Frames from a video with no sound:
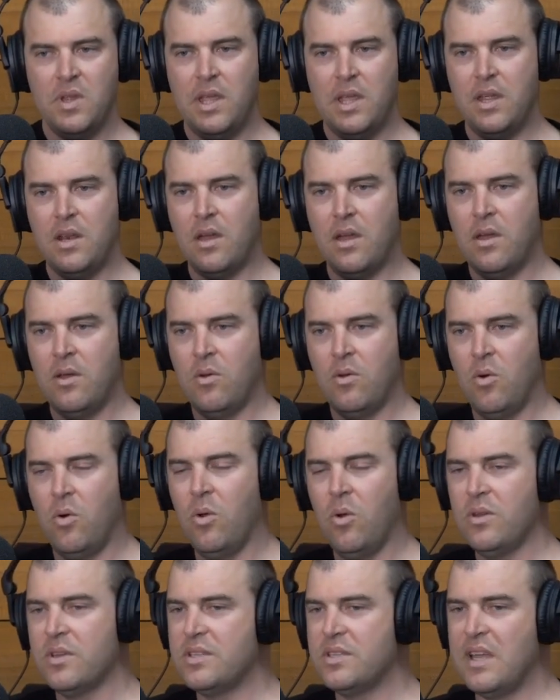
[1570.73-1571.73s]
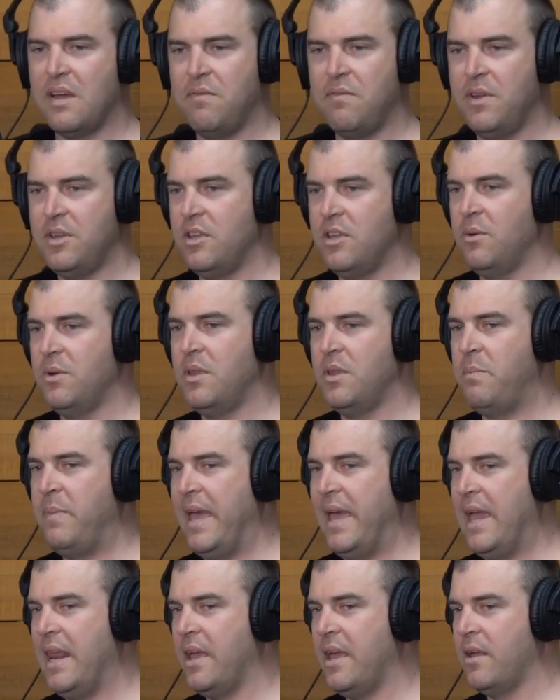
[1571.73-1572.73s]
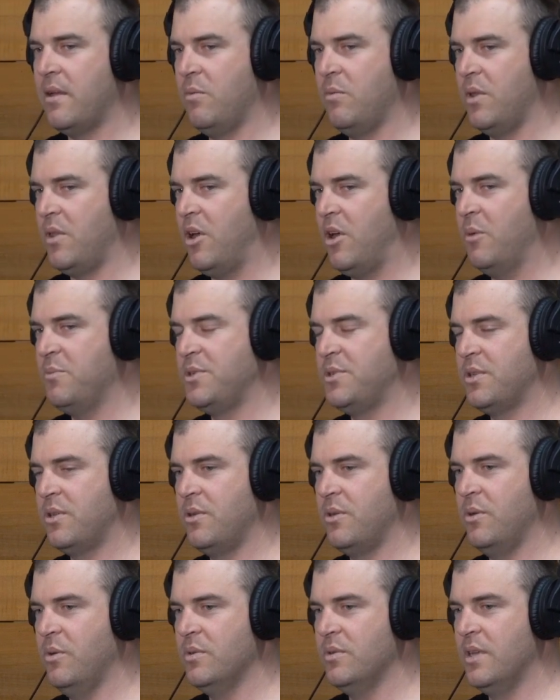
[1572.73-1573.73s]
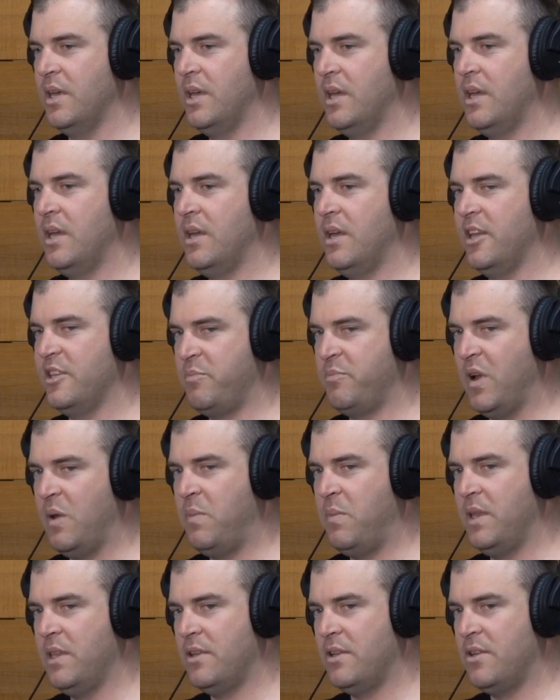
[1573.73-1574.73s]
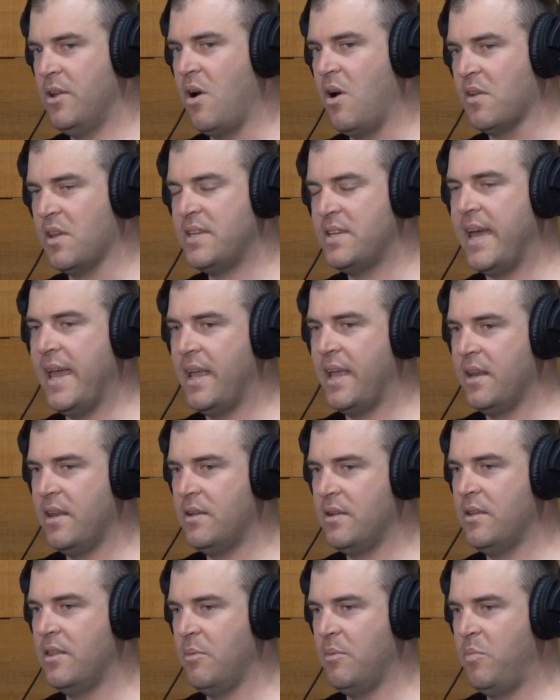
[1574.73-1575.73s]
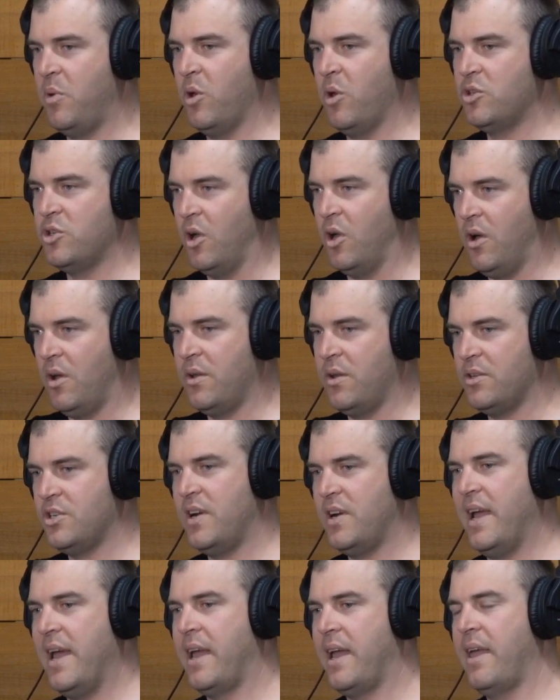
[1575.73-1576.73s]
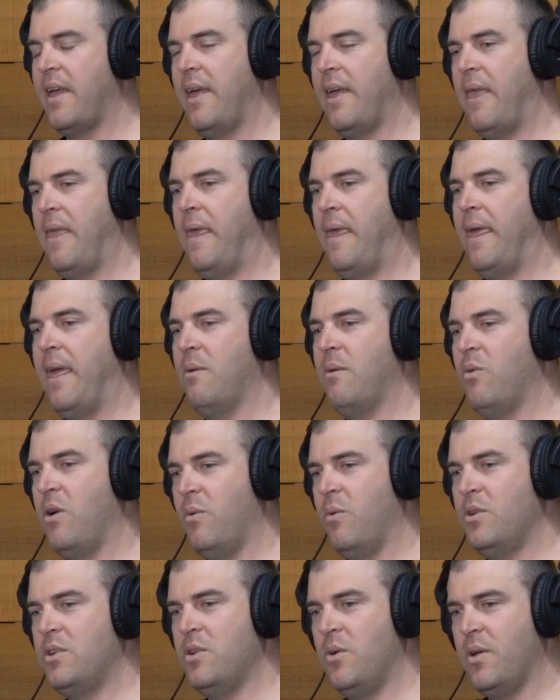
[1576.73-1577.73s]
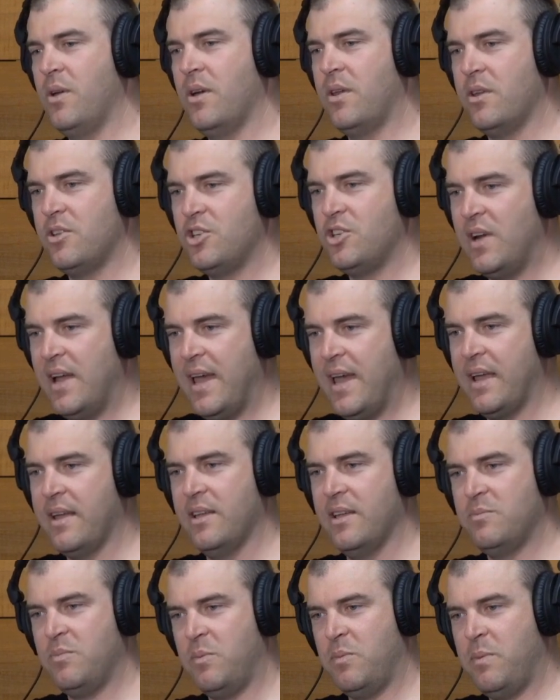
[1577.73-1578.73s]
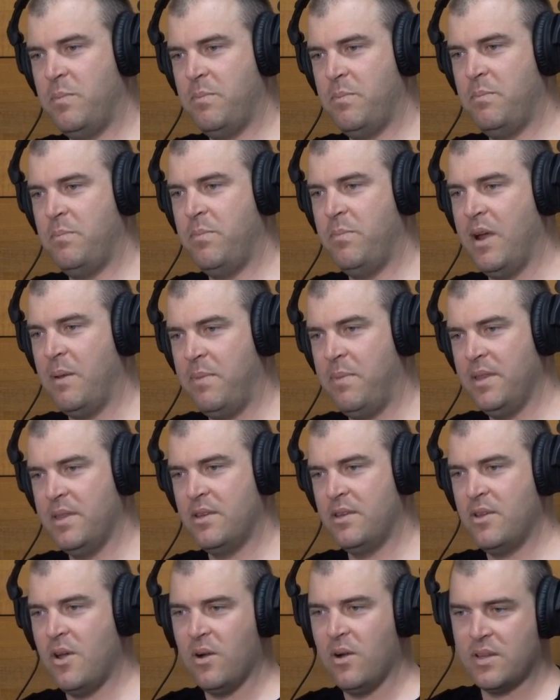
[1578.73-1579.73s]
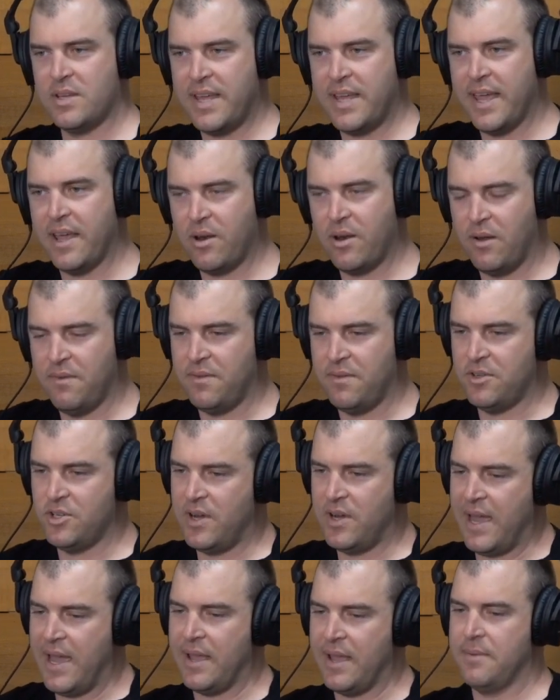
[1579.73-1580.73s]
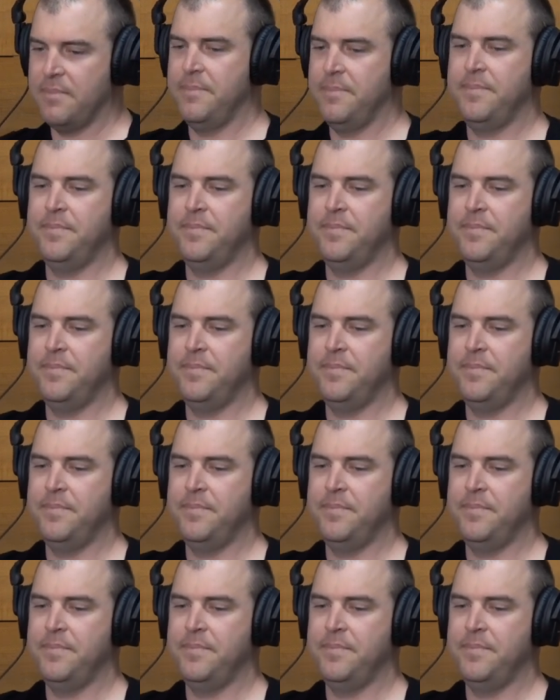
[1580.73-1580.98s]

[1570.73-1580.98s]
You know, all the stuff we do in the paddock with obstacles is prepping the dog to take it into the bush on a track. And what we're doing on a track is prepping the dog to take it off the track.